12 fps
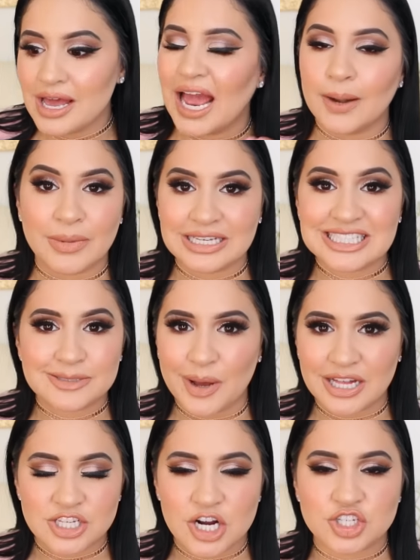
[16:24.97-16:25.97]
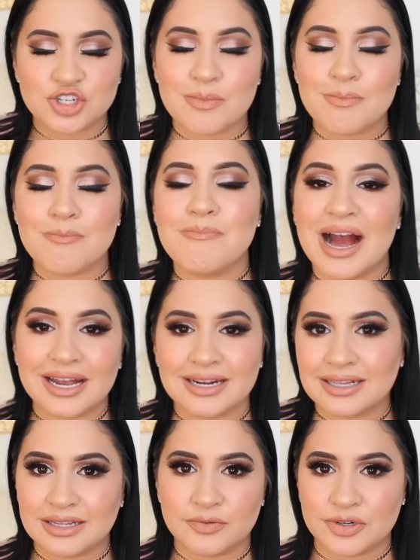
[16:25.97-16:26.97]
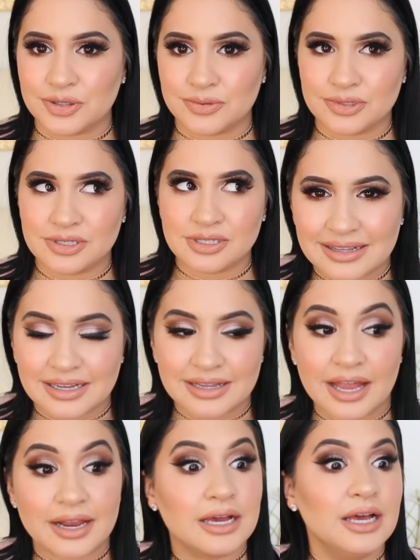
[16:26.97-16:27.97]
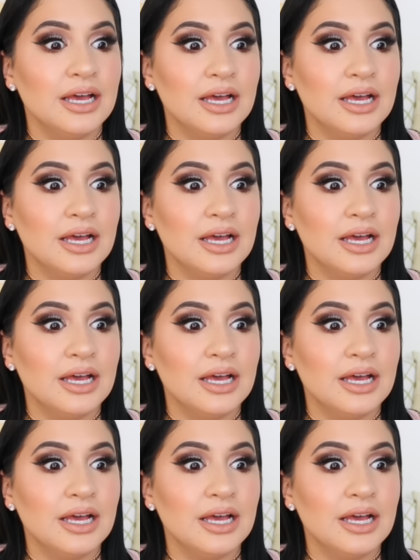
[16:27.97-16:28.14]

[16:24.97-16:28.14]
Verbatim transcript: And my spots are dramatically reduced. Like,